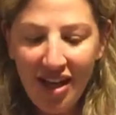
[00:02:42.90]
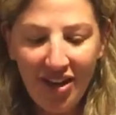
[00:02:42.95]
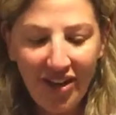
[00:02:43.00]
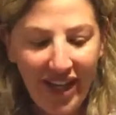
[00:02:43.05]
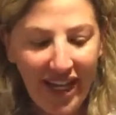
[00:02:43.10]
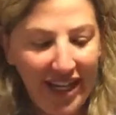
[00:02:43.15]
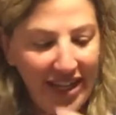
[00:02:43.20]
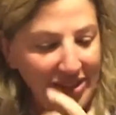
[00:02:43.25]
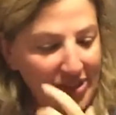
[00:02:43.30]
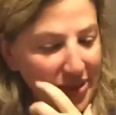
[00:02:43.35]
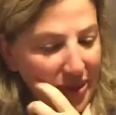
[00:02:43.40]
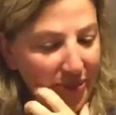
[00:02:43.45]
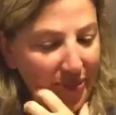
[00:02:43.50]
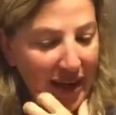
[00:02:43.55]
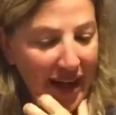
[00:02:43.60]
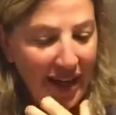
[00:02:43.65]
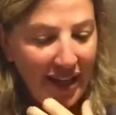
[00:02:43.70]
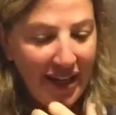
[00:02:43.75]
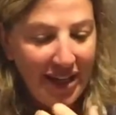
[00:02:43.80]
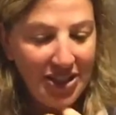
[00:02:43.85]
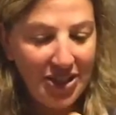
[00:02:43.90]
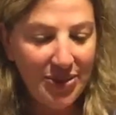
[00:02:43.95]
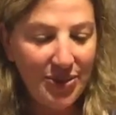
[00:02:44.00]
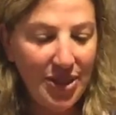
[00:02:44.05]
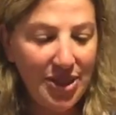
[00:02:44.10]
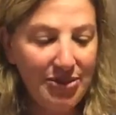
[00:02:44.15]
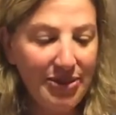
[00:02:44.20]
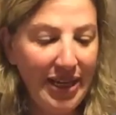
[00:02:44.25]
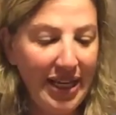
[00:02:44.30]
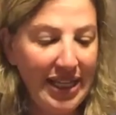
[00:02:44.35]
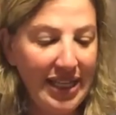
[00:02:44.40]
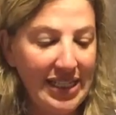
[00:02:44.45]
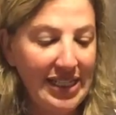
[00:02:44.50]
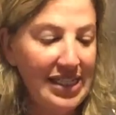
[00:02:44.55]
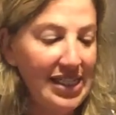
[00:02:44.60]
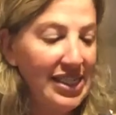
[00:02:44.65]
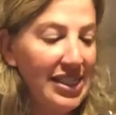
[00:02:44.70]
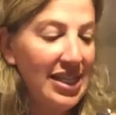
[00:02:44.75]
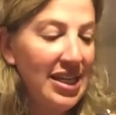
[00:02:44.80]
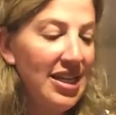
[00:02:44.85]
Okay, so I'm back. I just washed my
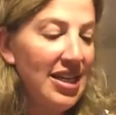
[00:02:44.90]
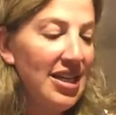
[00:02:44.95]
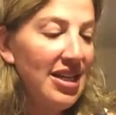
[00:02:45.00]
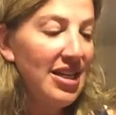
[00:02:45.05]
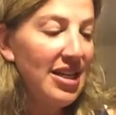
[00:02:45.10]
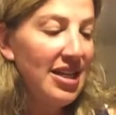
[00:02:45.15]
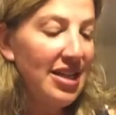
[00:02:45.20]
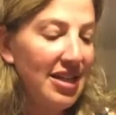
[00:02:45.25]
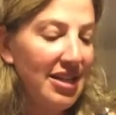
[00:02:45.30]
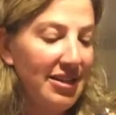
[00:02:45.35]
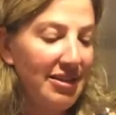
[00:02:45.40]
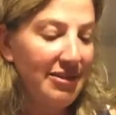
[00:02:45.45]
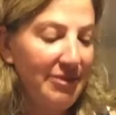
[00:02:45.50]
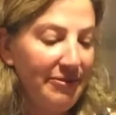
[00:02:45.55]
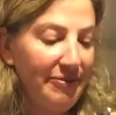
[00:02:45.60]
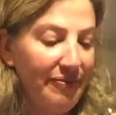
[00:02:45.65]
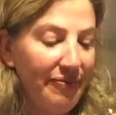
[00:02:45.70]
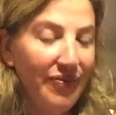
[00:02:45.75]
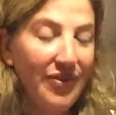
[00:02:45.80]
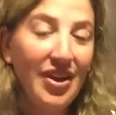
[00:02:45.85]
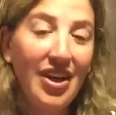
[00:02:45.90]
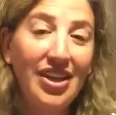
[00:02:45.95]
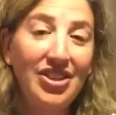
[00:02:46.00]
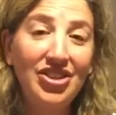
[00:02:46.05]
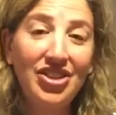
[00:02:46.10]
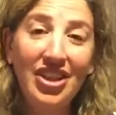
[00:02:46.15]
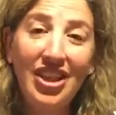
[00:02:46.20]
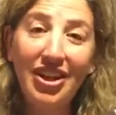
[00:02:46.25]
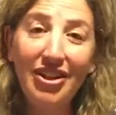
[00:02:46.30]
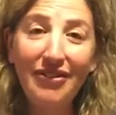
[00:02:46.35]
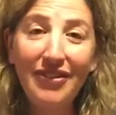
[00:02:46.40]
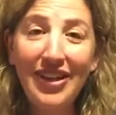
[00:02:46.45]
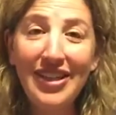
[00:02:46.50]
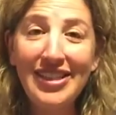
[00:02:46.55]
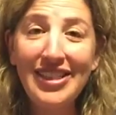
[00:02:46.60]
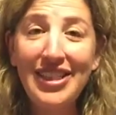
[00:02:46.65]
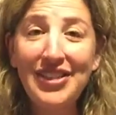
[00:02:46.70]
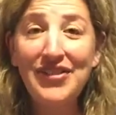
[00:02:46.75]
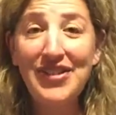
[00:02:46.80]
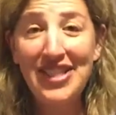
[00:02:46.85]
hands. I should clarify,
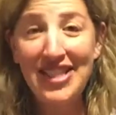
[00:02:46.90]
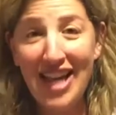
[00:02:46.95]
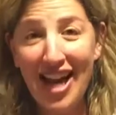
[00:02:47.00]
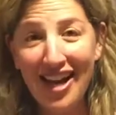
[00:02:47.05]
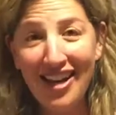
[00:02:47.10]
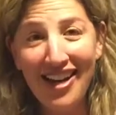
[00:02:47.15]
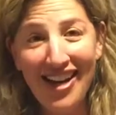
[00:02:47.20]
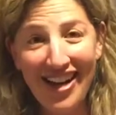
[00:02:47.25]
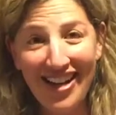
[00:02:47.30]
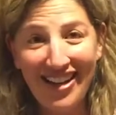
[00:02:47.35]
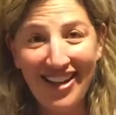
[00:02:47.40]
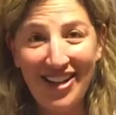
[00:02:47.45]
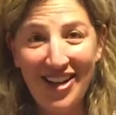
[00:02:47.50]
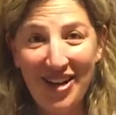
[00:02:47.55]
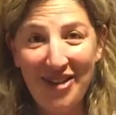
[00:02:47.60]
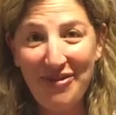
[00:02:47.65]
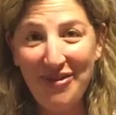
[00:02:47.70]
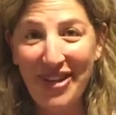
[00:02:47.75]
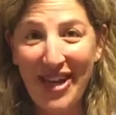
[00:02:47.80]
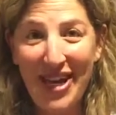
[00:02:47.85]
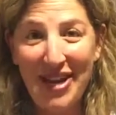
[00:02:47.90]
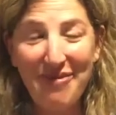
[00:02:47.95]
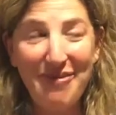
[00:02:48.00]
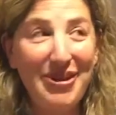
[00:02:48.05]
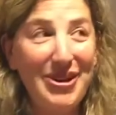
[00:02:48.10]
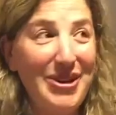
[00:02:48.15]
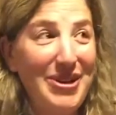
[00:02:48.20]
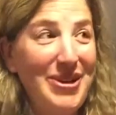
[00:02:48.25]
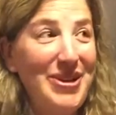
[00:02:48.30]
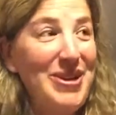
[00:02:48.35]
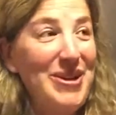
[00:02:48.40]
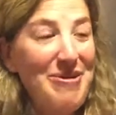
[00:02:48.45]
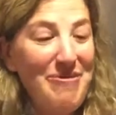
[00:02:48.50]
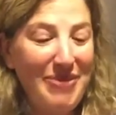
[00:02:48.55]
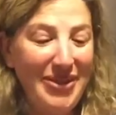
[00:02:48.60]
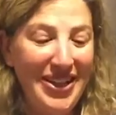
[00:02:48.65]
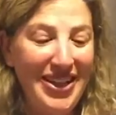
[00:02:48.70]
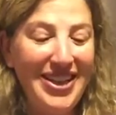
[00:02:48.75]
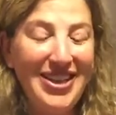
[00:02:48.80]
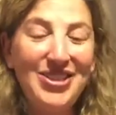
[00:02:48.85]
Steve is not hiding off camera,
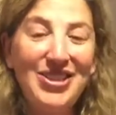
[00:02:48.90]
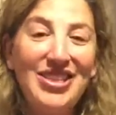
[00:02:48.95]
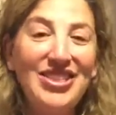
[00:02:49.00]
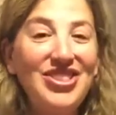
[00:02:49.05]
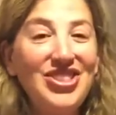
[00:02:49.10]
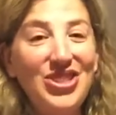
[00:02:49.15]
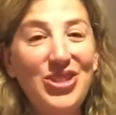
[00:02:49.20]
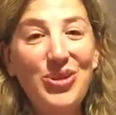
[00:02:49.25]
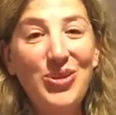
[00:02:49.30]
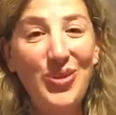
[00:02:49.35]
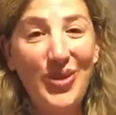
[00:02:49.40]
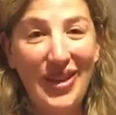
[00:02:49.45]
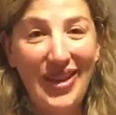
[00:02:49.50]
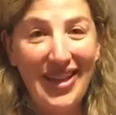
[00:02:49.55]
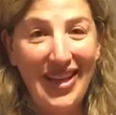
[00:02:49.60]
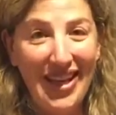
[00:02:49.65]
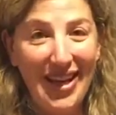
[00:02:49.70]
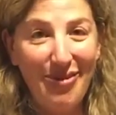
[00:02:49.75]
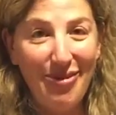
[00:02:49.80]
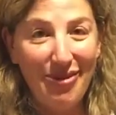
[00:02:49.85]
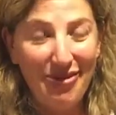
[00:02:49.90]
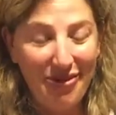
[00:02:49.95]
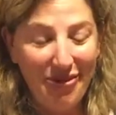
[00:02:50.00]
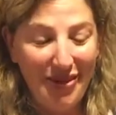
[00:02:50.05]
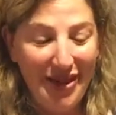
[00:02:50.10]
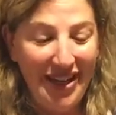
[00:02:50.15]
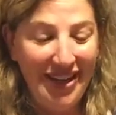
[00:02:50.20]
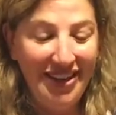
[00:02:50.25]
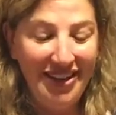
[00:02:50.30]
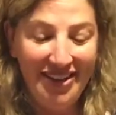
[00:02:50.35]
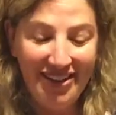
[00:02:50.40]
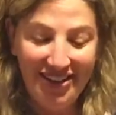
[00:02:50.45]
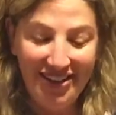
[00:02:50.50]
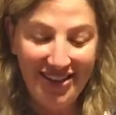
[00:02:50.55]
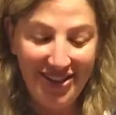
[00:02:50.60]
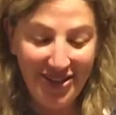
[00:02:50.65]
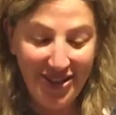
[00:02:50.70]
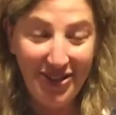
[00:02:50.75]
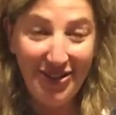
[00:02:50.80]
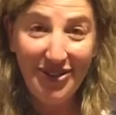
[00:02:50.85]
but he's just holding the camera for me.
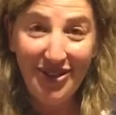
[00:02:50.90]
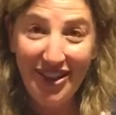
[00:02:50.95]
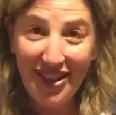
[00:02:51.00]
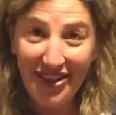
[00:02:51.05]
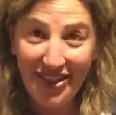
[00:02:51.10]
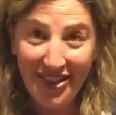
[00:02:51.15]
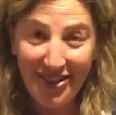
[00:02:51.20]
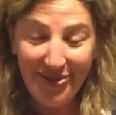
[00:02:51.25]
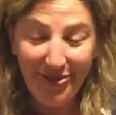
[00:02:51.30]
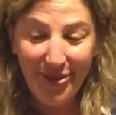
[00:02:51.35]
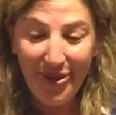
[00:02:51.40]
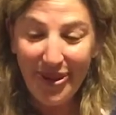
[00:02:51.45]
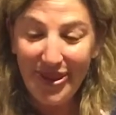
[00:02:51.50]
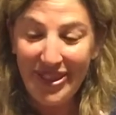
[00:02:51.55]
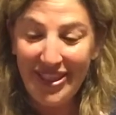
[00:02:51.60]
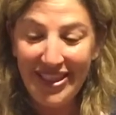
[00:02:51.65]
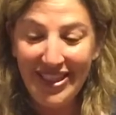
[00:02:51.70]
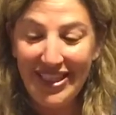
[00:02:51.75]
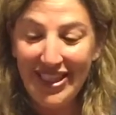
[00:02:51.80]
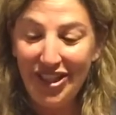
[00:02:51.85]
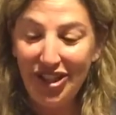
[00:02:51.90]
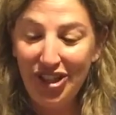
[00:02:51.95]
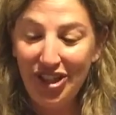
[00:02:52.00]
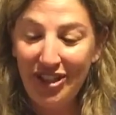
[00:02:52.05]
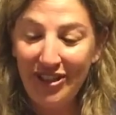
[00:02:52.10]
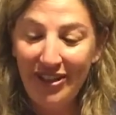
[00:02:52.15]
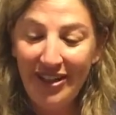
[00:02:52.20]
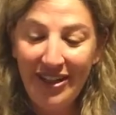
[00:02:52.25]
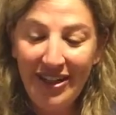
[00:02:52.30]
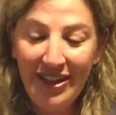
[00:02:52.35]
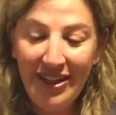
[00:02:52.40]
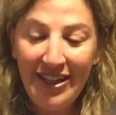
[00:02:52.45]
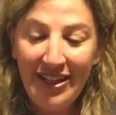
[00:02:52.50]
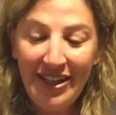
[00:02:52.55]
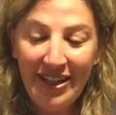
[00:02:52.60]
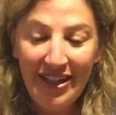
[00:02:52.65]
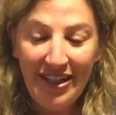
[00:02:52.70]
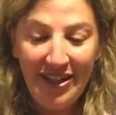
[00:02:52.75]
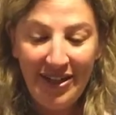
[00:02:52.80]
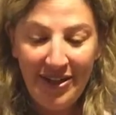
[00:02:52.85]
So that's an important distinction.
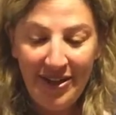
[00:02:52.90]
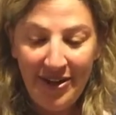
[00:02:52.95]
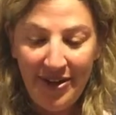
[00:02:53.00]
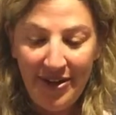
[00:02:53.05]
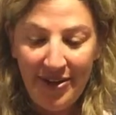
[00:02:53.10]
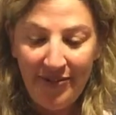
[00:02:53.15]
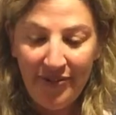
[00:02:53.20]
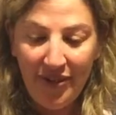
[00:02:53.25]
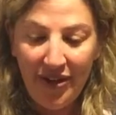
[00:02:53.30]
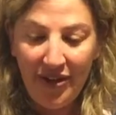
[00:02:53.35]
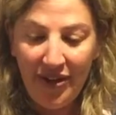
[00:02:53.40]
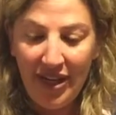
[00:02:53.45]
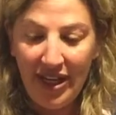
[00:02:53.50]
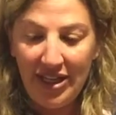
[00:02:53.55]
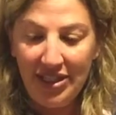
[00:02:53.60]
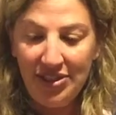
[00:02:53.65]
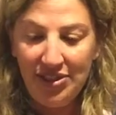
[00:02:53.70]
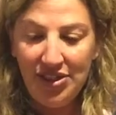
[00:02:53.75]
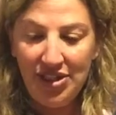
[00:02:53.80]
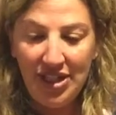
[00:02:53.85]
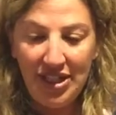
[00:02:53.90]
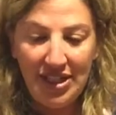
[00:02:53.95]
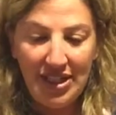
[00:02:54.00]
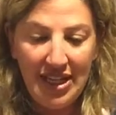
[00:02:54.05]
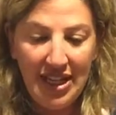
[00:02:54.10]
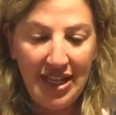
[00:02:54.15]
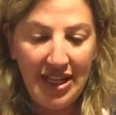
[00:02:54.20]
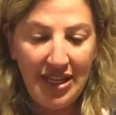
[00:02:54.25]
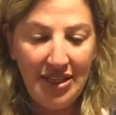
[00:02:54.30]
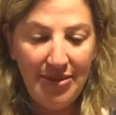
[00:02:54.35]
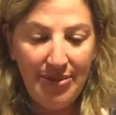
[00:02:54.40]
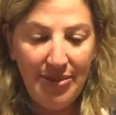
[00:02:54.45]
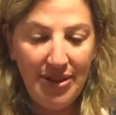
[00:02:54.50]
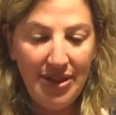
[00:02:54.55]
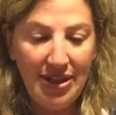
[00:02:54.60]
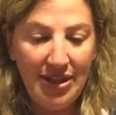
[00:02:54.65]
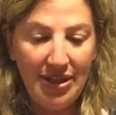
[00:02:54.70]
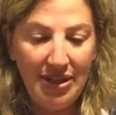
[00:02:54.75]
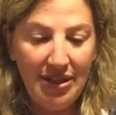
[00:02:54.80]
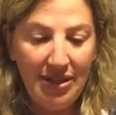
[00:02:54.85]
Okay, so she said to
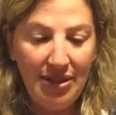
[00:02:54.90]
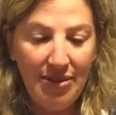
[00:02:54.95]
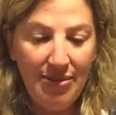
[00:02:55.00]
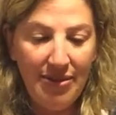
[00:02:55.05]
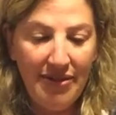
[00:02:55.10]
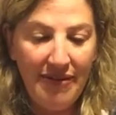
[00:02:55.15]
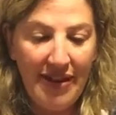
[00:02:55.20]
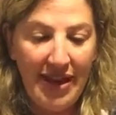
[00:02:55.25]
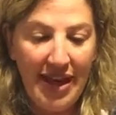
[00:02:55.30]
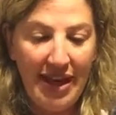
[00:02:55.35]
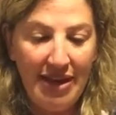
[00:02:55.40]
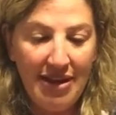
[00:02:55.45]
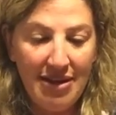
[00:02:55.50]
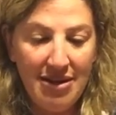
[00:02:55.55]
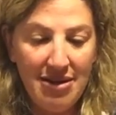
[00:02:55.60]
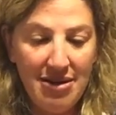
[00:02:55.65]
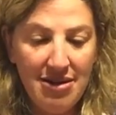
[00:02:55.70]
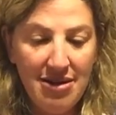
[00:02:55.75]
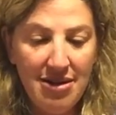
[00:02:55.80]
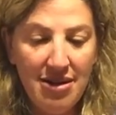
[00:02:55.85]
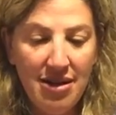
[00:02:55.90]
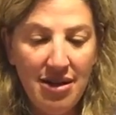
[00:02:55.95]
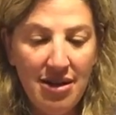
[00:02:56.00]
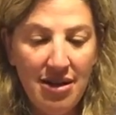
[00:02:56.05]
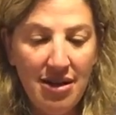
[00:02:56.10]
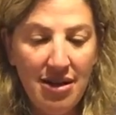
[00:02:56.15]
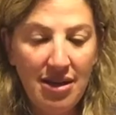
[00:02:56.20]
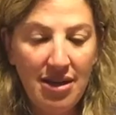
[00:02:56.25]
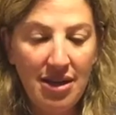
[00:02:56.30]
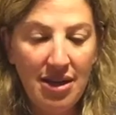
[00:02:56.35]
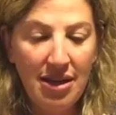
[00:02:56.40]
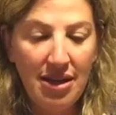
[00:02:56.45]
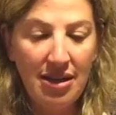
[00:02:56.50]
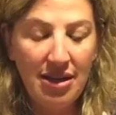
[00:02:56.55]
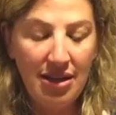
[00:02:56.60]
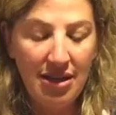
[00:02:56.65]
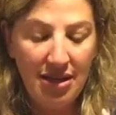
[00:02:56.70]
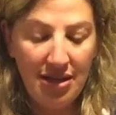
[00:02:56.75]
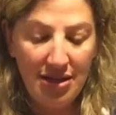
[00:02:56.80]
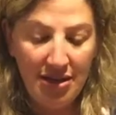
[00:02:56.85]
put a little bit of air
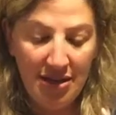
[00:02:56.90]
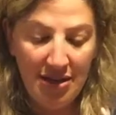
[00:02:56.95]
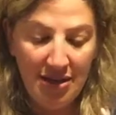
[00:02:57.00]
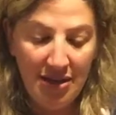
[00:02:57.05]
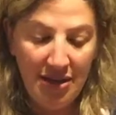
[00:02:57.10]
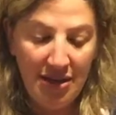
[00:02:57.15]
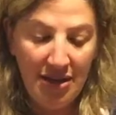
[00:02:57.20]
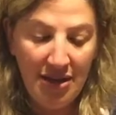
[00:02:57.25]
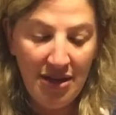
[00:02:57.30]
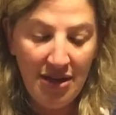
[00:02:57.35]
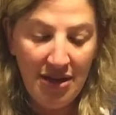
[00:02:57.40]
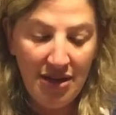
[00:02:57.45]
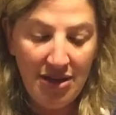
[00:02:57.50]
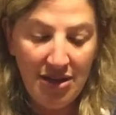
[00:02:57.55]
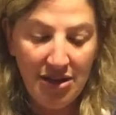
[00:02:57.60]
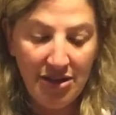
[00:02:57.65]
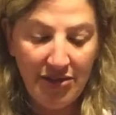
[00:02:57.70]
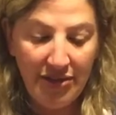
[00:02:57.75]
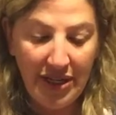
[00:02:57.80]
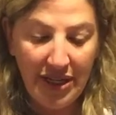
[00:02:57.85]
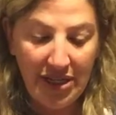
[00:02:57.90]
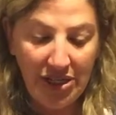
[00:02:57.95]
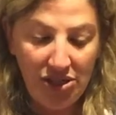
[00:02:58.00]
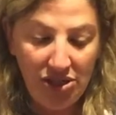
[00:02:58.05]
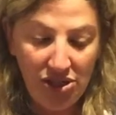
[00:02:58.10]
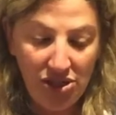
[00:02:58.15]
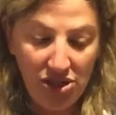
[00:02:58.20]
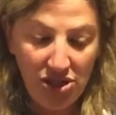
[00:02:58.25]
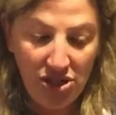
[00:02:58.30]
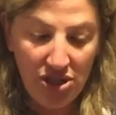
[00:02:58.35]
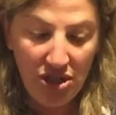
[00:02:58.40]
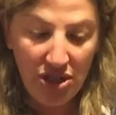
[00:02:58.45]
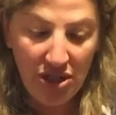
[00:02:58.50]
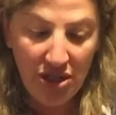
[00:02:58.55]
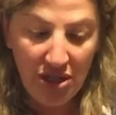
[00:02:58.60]
in the syringe.